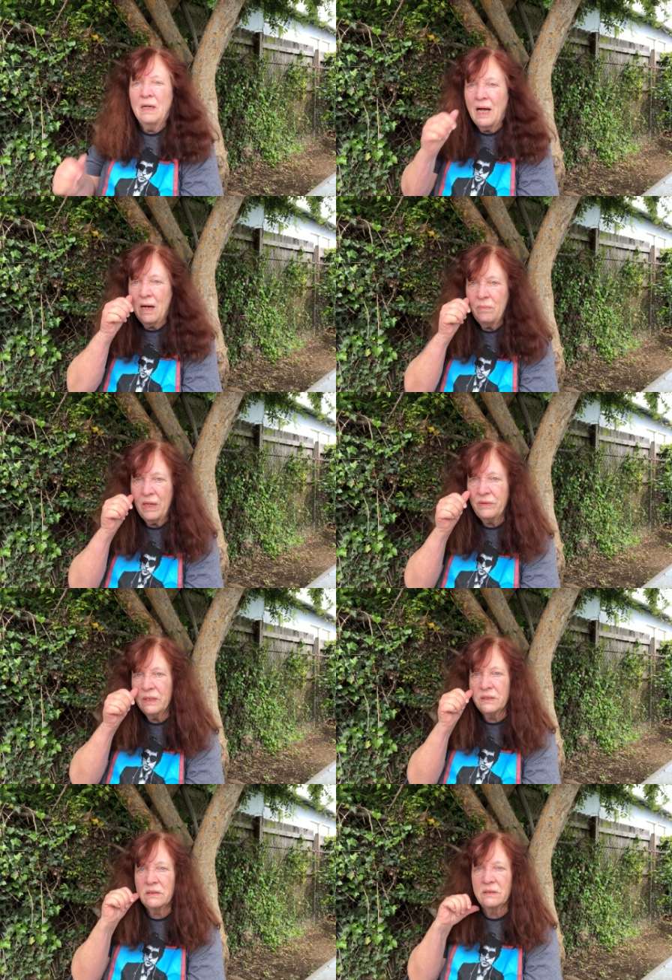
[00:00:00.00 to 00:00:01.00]
how about
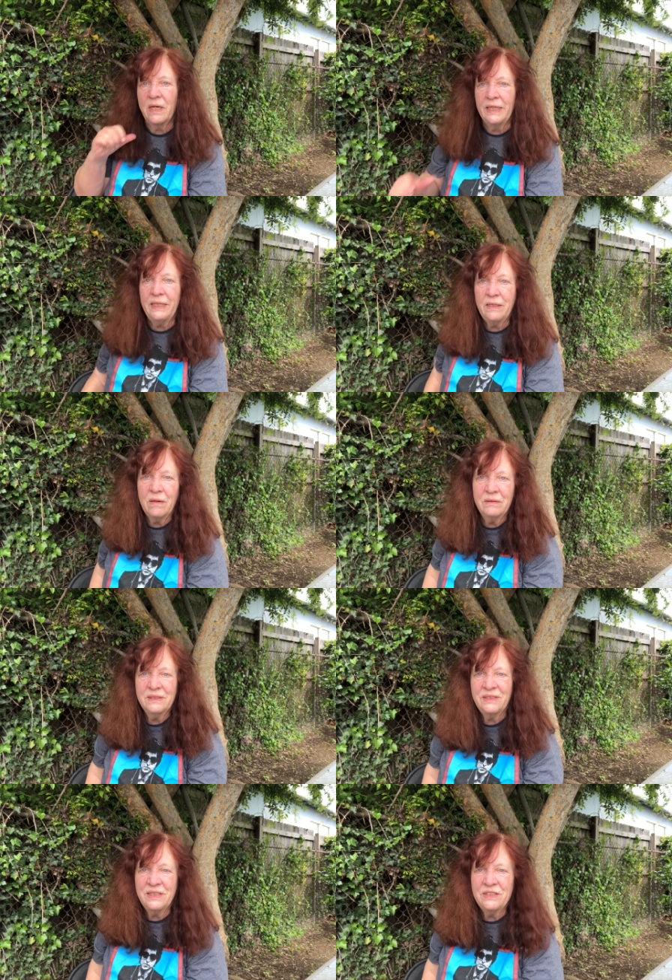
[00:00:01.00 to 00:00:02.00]
this? It's like, you know,
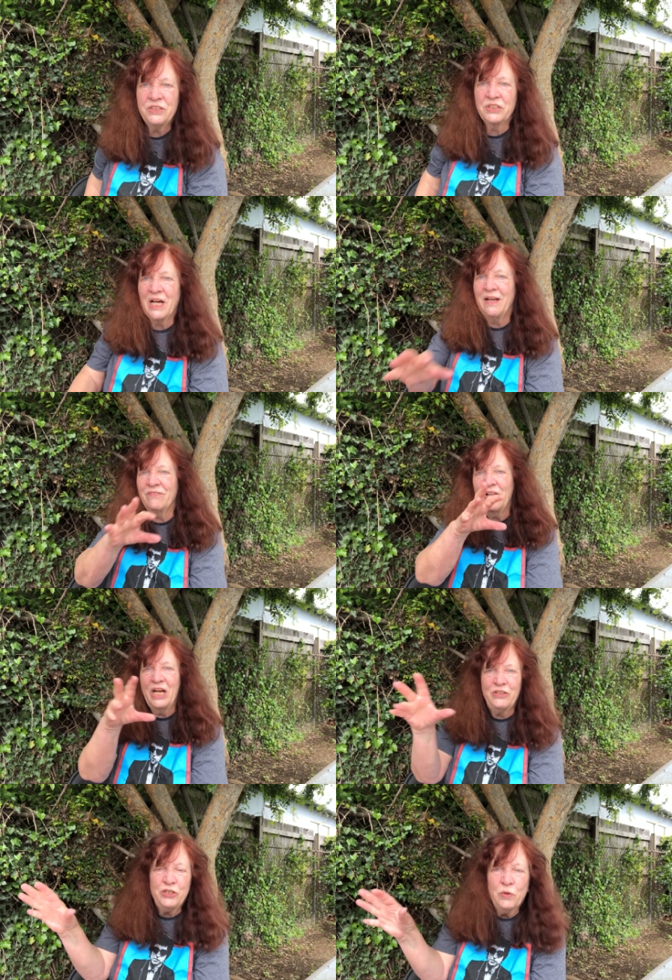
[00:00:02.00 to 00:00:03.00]
this, and this is kind of
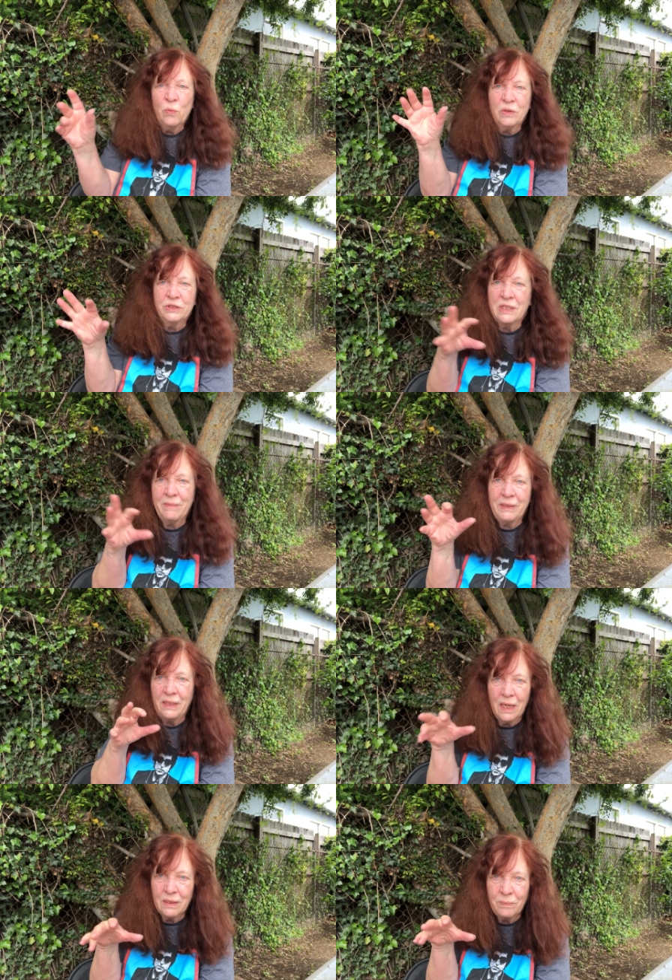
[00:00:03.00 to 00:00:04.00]
like two worlds coming
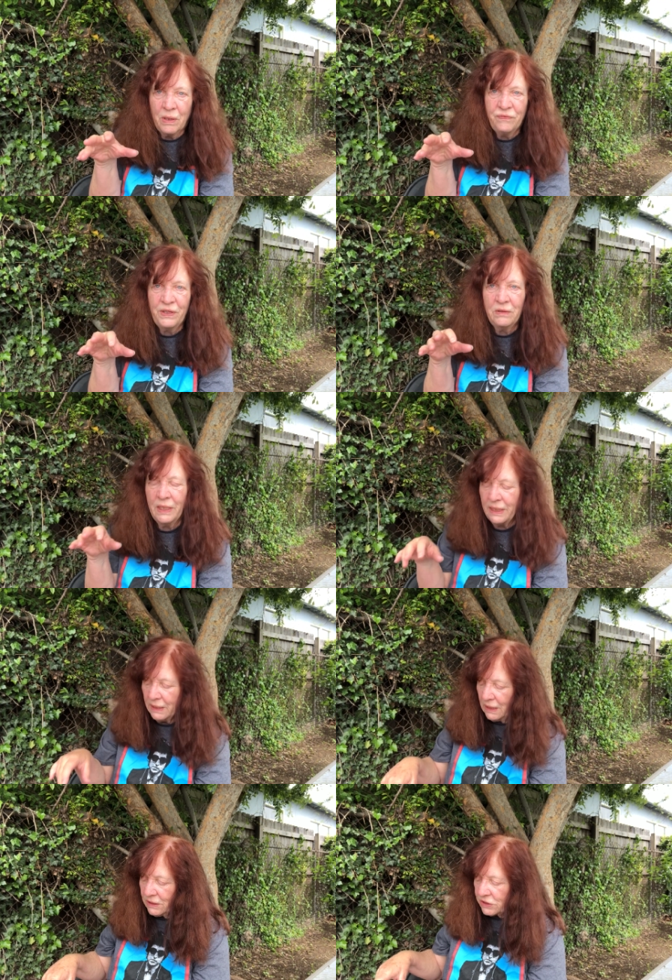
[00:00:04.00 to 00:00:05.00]
together perfectly.
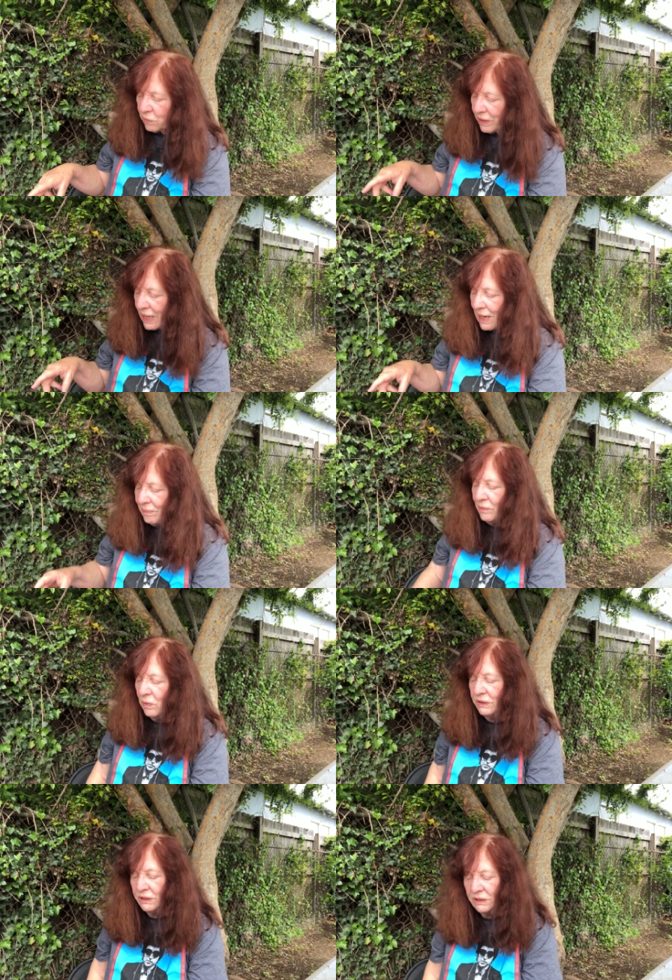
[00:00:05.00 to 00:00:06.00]
So what happened
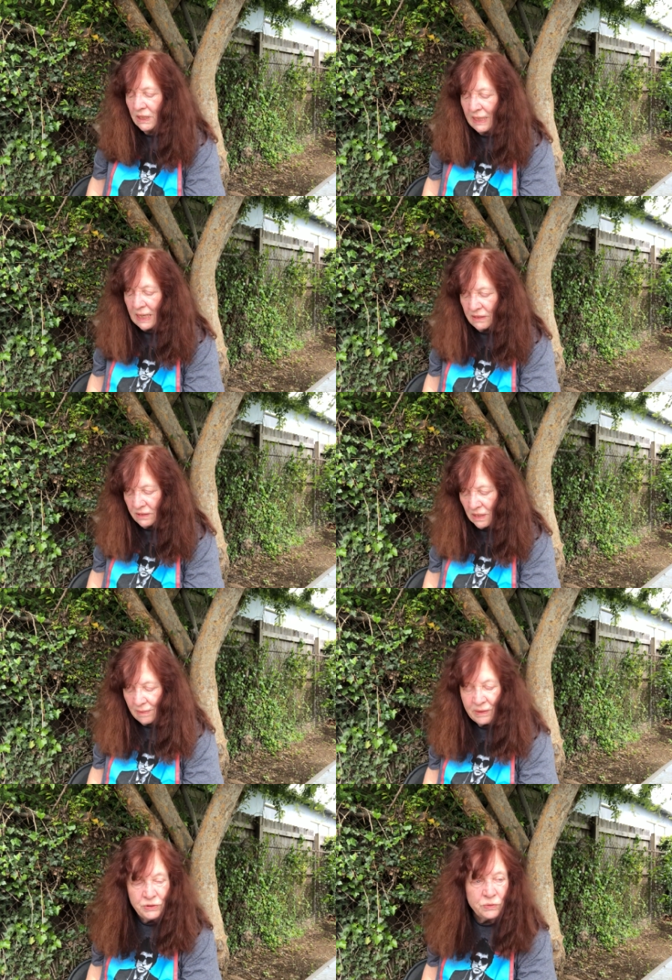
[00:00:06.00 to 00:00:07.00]
was, it's like at the
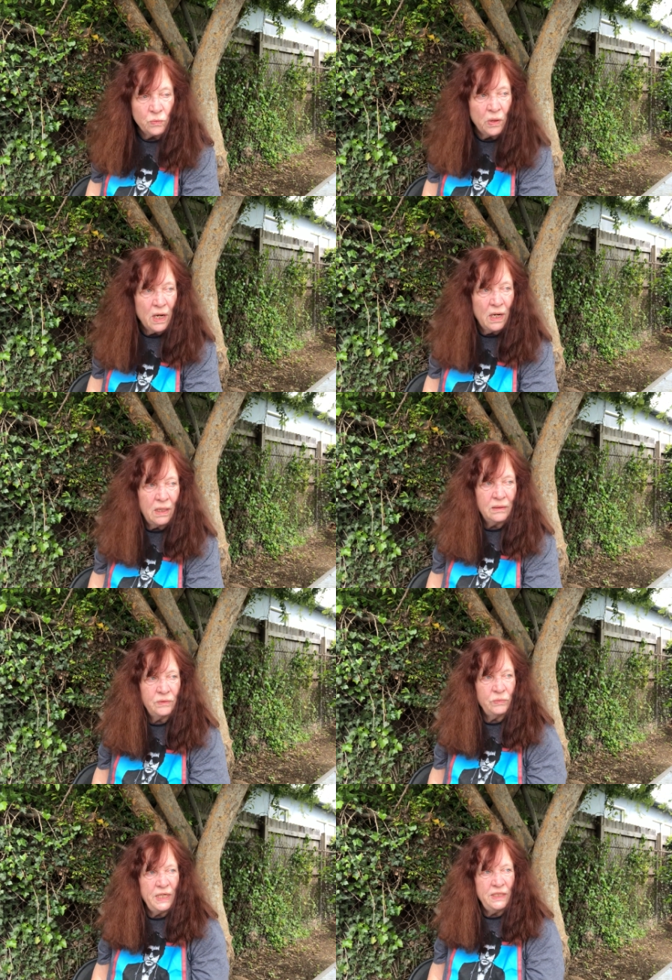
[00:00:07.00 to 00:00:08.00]
time I was, uh,
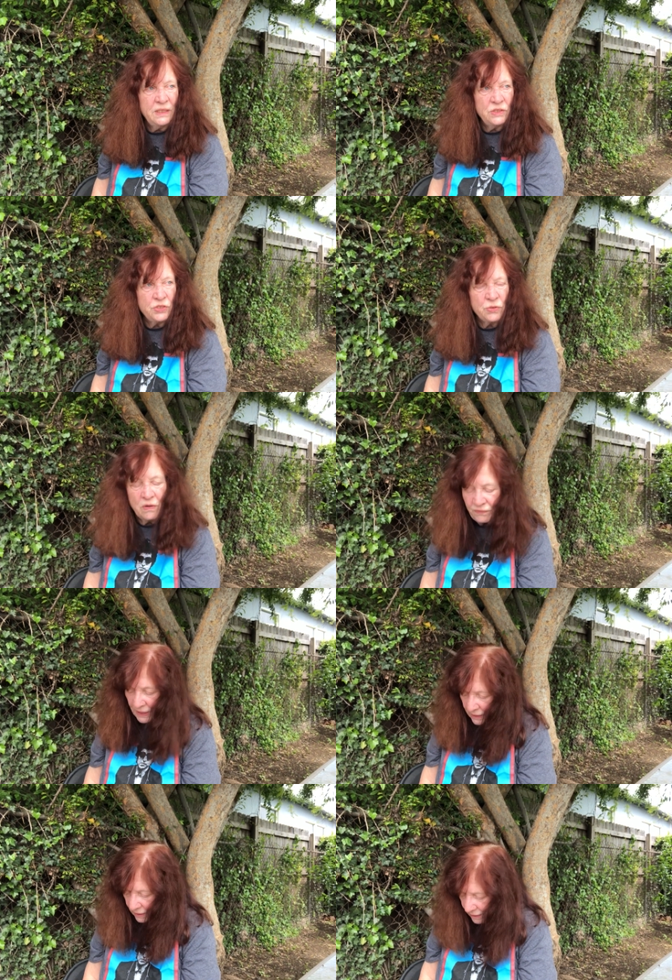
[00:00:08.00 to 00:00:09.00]
he did this trophy